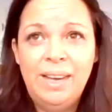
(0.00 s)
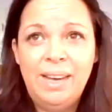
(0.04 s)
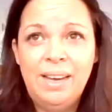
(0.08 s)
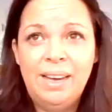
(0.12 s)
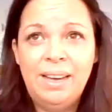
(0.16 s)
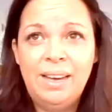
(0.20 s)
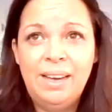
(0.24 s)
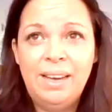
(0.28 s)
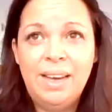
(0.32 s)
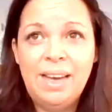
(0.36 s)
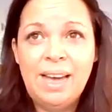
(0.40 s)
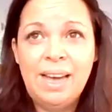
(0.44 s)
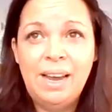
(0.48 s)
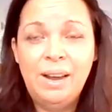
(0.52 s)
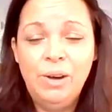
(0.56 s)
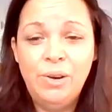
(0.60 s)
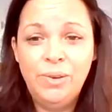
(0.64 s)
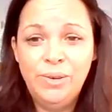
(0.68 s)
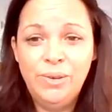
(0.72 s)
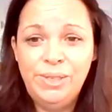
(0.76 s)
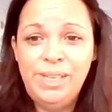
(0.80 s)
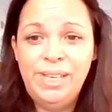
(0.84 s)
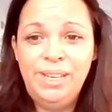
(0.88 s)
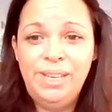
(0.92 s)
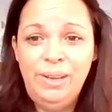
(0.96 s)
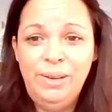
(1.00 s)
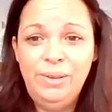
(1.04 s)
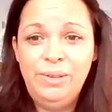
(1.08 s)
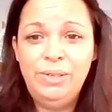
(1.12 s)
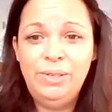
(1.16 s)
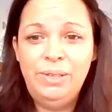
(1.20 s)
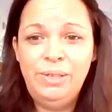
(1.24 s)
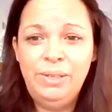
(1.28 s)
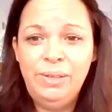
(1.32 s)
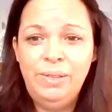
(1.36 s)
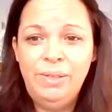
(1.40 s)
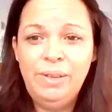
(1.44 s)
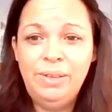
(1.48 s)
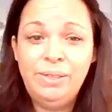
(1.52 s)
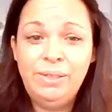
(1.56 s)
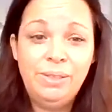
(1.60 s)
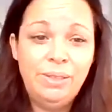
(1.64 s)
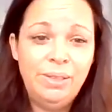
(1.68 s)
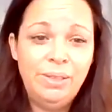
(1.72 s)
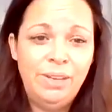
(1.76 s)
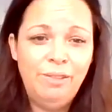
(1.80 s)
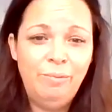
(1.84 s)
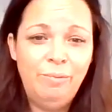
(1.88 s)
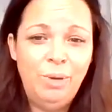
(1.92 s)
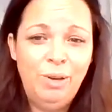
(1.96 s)
that I continue to do, that
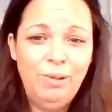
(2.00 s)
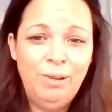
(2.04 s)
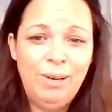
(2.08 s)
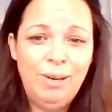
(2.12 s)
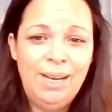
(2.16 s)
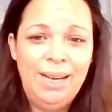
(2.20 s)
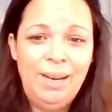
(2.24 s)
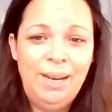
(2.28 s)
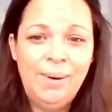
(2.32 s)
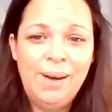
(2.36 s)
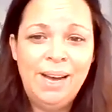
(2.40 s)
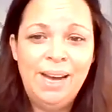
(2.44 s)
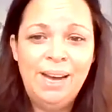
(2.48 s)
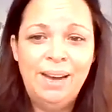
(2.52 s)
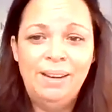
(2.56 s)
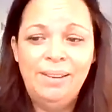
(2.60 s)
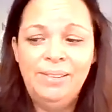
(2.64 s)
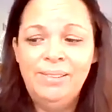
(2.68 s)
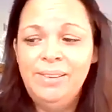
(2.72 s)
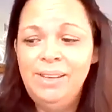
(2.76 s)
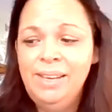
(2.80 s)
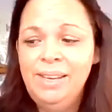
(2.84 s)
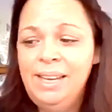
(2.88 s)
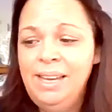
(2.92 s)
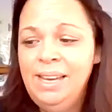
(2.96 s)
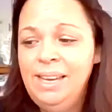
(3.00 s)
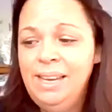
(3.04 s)
serve me really well.